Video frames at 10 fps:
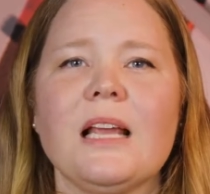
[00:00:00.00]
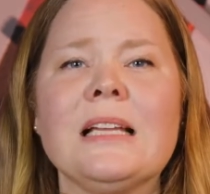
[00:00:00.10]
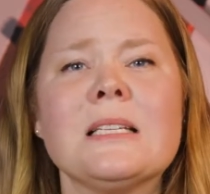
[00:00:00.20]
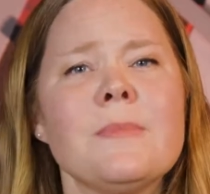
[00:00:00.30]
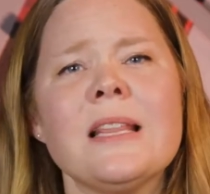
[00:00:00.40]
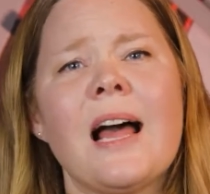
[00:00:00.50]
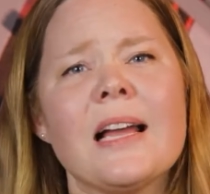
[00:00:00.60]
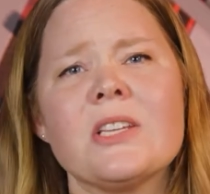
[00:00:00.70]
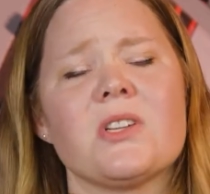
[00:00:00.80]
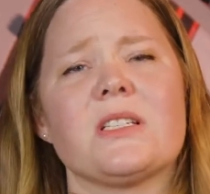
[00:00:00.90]
And to me,
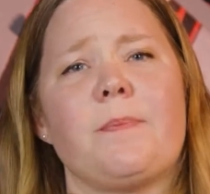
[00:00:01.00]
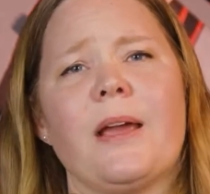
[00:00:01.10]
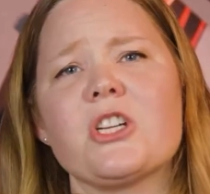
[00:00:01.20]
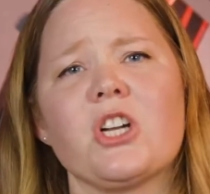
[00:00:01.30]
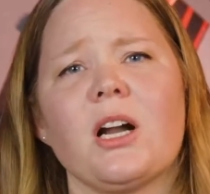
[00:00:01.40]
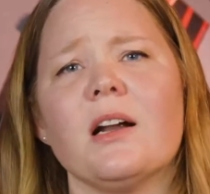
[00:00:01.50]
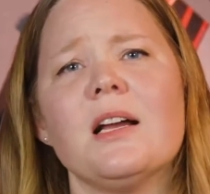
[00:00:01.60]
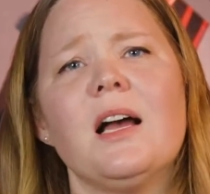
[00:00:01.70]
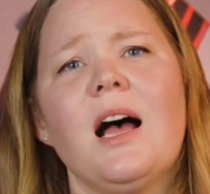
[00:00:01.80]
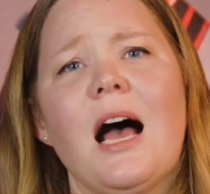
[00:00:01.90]
that is just a picture
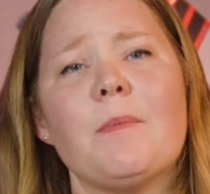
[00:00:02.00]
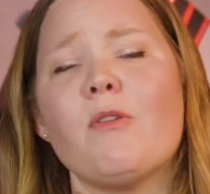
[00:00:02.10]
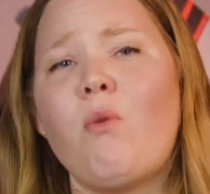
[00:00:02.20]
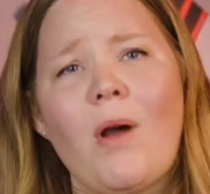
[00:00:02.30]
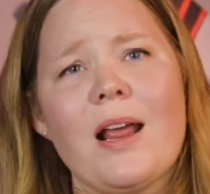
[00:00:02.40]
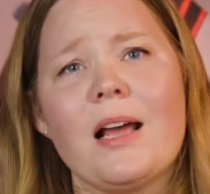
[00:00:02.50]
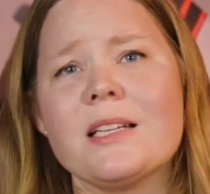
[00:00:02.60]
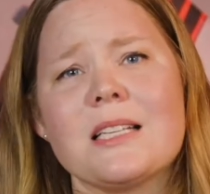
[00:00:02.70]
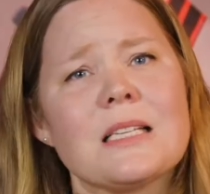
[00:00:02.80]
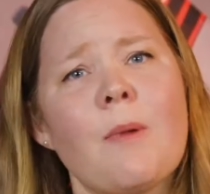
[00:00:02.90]
of
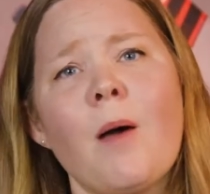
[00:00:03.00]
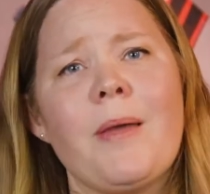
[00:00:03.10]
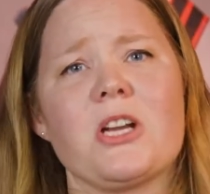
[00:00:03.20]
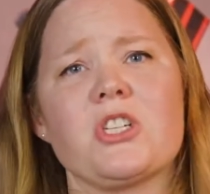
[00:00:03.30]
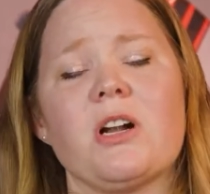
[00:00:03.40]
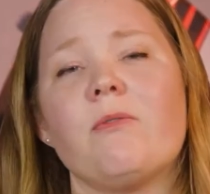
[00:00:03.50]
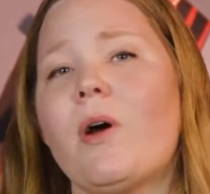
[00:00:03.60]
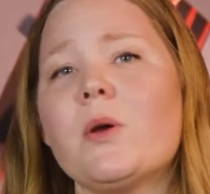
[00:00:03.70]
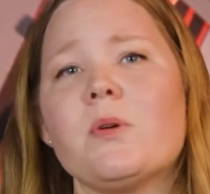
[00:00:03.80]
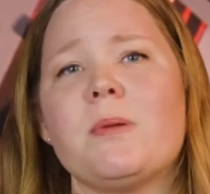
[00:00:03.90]
just a small picture of
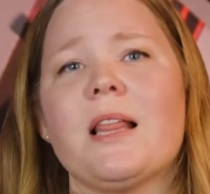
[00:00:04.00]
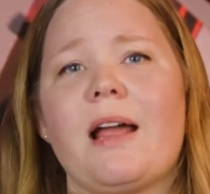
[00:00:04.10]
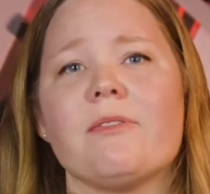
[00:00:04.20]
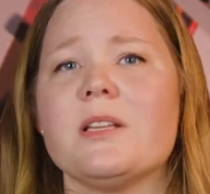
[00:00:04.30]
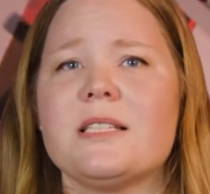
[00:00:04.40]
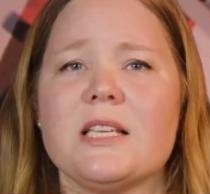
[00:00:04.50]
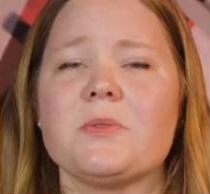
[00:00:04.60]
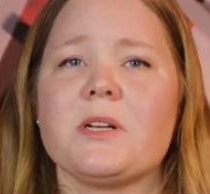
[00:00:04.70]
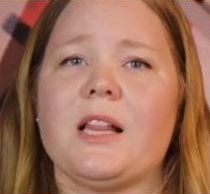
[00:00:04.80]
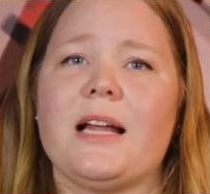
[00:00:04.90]
what it would be like for these
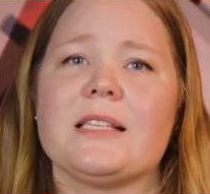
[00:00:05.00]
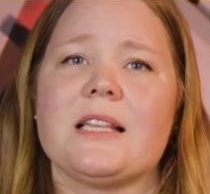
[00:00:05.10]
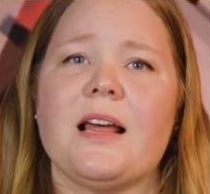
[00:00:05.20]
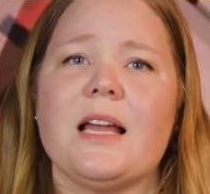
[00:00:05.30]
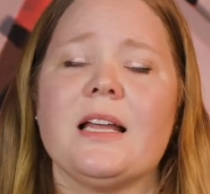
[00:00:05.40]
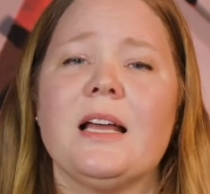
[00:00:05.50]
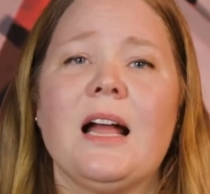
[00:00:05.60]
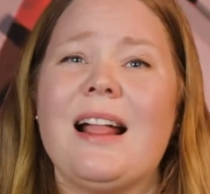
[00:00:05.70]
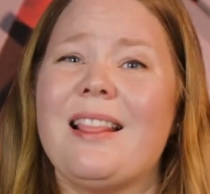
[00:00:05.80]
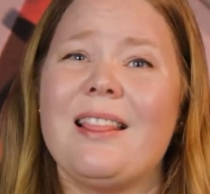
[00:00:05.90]
Israelites, that
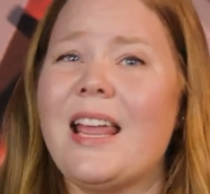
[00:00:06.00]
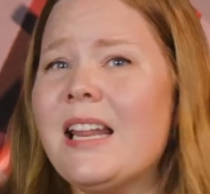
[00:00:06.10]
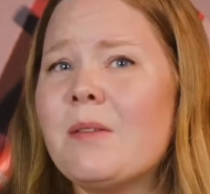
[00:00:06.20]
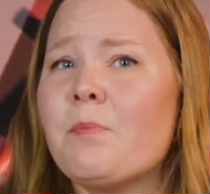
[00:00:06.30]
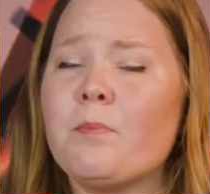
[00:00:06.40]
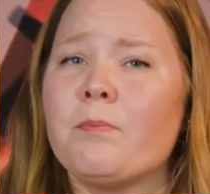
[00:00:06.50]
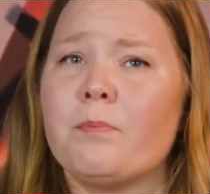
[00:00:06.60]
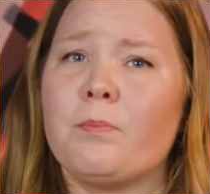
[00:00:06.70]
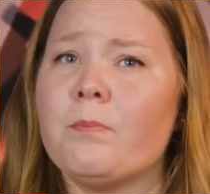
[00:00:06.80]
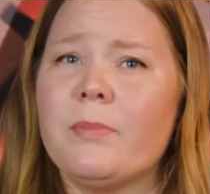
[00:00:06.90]
they
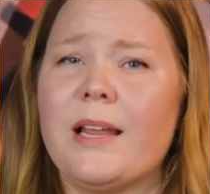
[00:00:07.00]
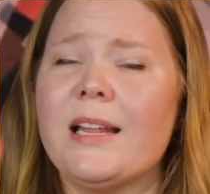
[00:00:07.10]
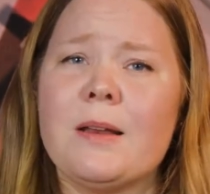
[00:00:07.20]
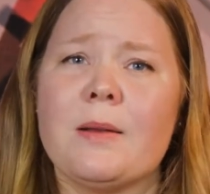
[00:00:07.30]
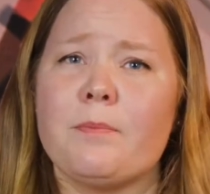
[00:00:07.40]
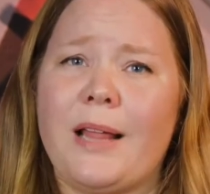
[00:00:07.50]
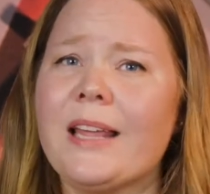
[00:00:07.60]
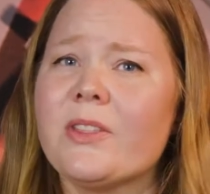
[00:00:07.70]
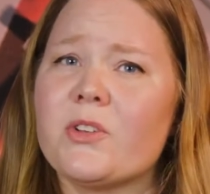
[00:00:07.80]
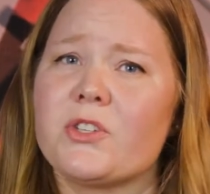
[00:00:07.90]
didn't
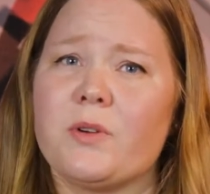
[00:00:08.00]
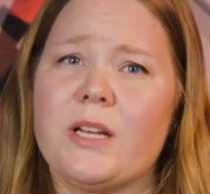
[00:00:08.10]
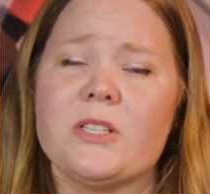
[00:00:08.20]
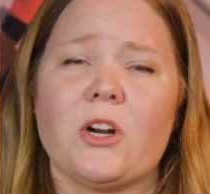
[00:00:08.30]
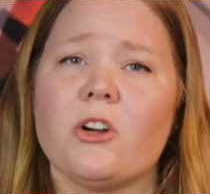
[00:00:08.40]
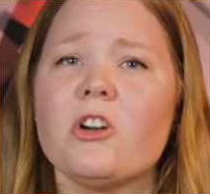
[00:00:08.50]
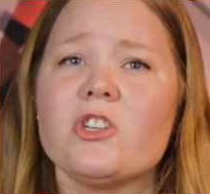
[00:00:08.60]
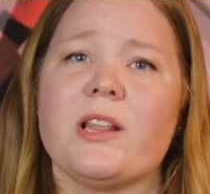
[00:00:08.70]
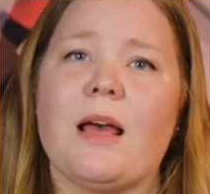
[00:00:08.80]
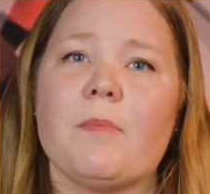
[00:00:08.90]
plant those trees or
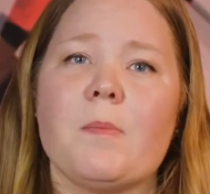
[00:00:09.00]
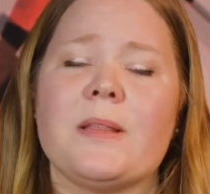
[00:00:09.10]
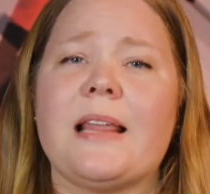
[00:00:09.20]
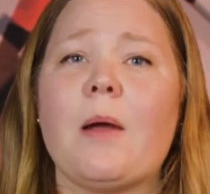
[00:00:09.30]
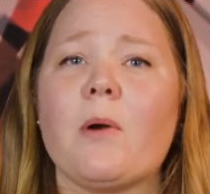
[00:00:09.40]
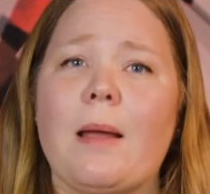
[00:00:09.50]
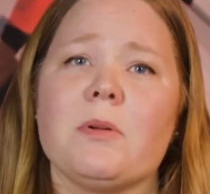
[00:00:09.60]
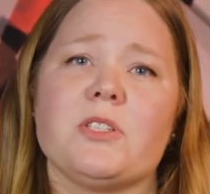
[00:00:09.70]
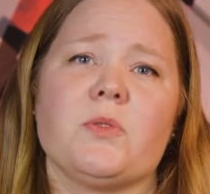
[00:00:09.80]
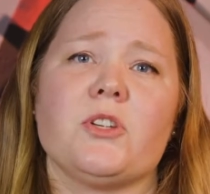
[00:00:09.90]
nurture them, but they were
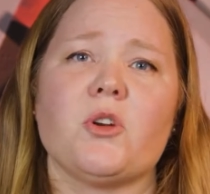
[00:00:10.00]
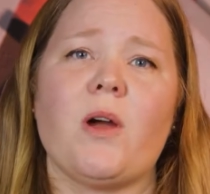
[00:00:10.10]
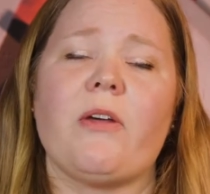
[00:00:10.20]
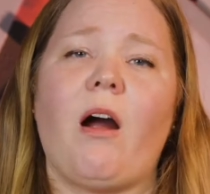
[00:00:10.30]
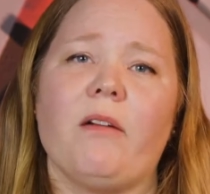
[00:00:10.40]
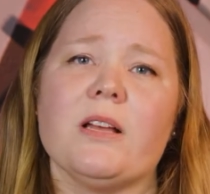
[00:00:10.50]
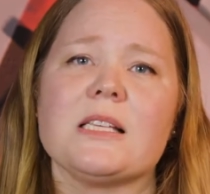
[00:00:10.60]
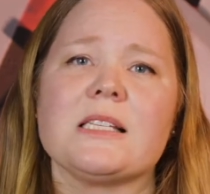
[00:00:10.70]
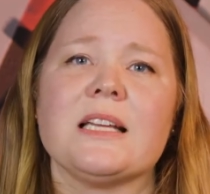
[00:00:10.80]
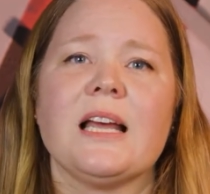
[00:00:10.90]
able to enjoy the
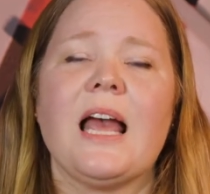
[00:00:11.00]
harvest.